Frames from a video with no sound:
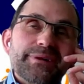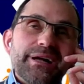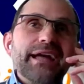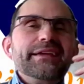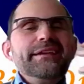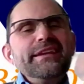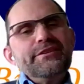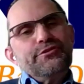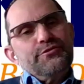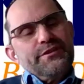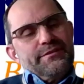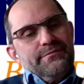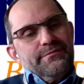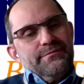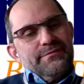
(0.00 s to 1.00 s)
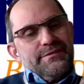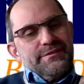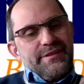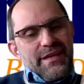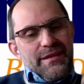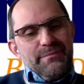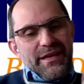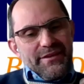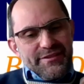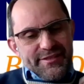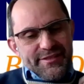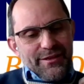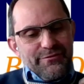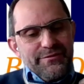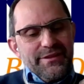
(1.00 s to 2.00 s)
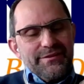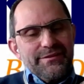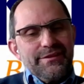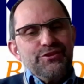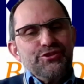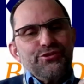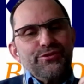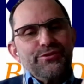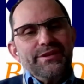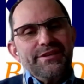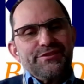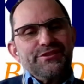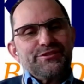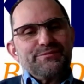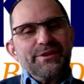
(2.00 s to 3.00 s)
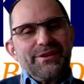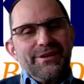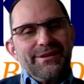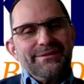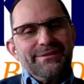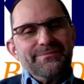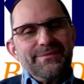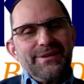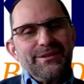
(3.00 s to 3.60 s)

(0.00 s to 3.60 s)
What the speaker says: I need to say myself that the journey has just begun.